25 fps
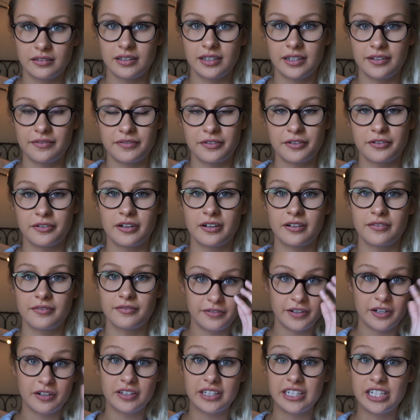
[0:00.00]
If you're
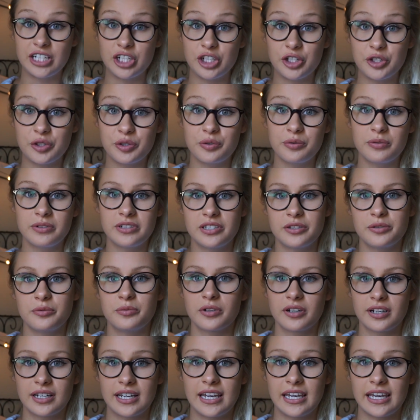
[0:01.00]
fairly new to
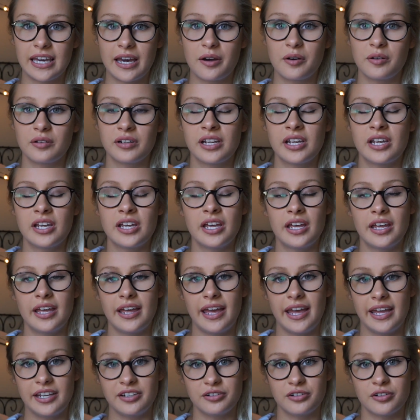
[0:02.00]
working out
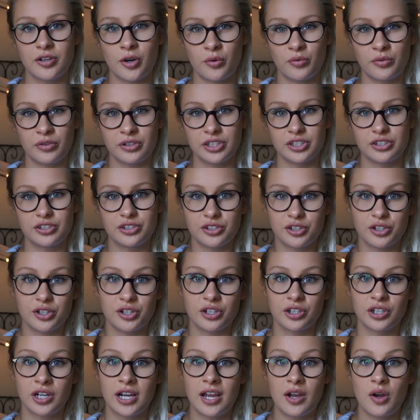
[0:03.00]
and you're not really
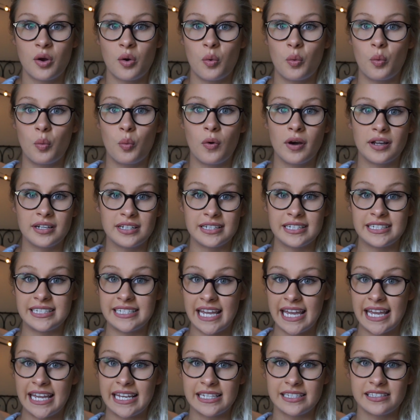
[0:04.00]
sure what
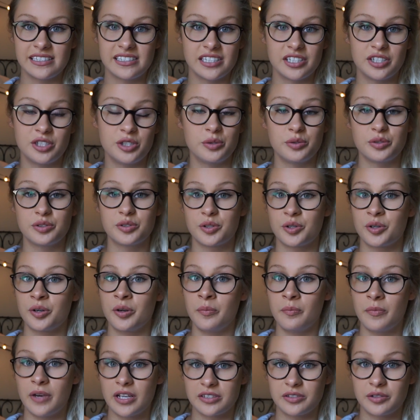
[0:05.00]
days to do
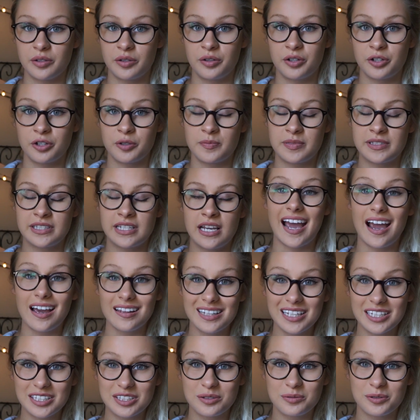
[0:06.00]
certain muscle groups, I
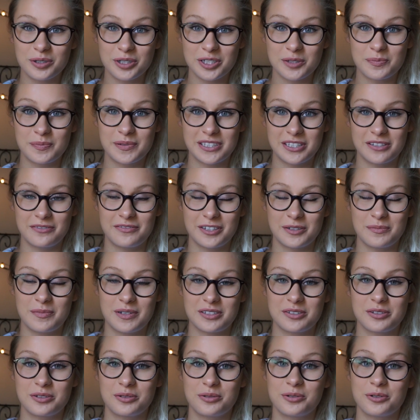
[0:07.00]
like to work specific
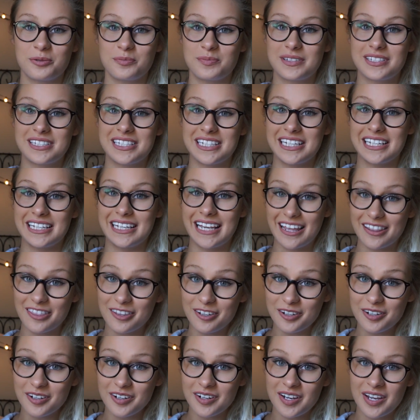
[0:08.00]
muscle groups
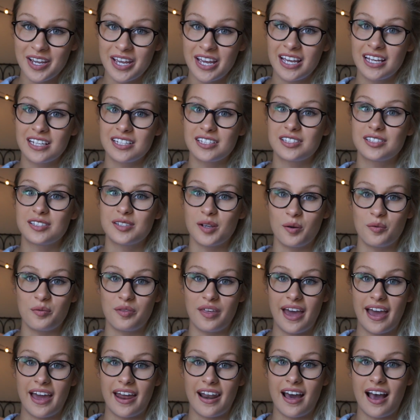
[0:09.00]
together so
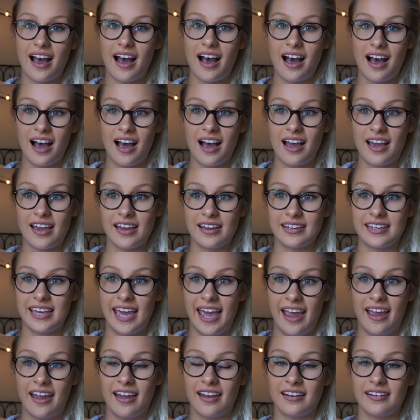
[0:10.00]
that I
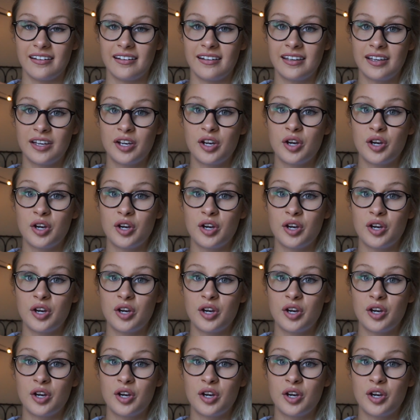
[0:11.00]
can